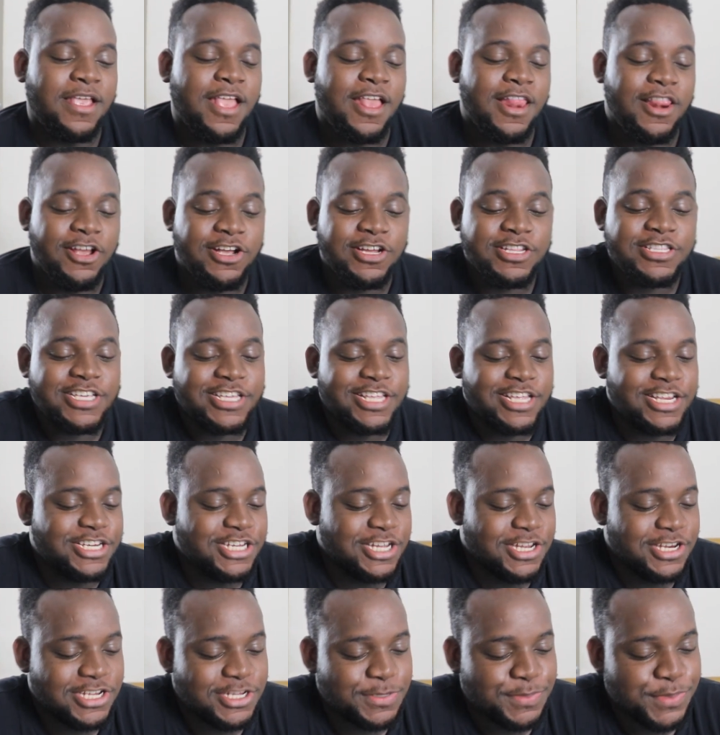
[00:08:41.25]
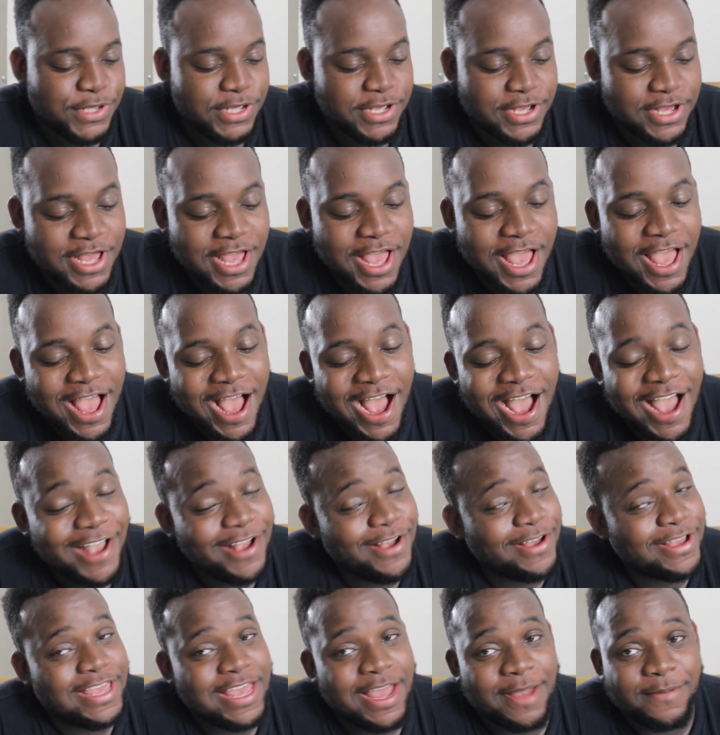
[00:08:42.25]
look at D G just being a. I'm
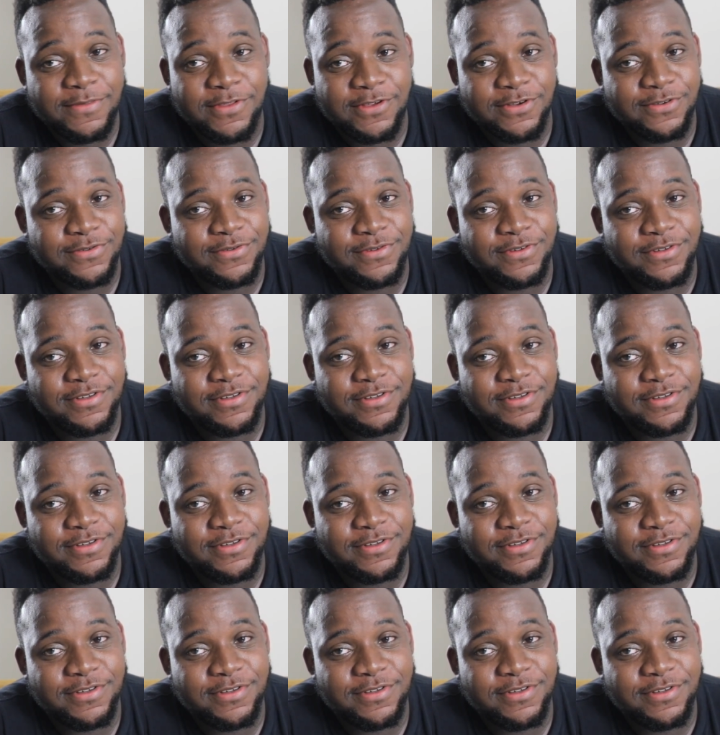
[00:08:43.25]
gonna cap though